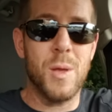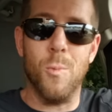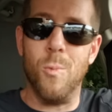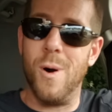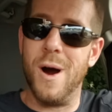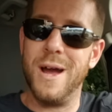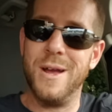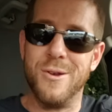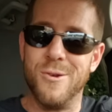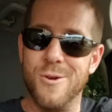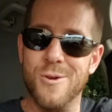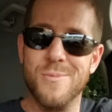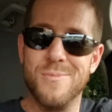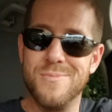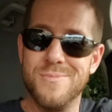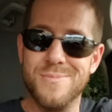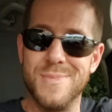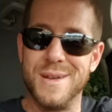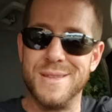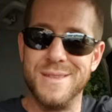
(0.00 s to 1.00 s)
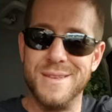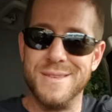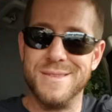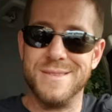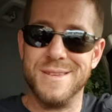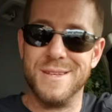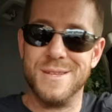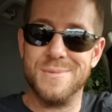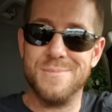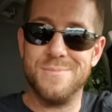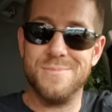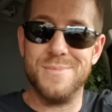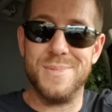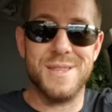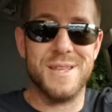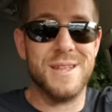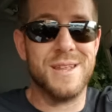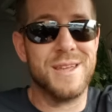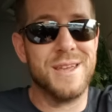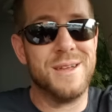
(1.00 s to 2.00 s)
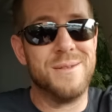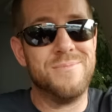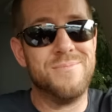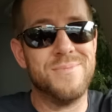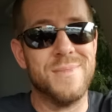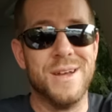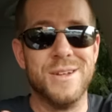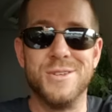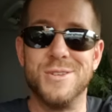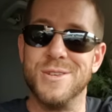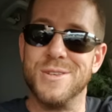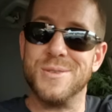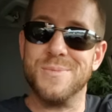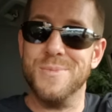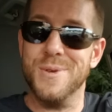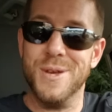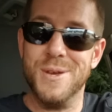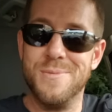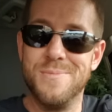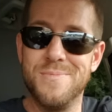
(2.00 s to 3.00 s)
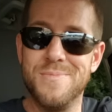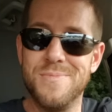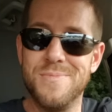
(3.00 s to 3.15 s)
whiner about these things. But then again, that's just me.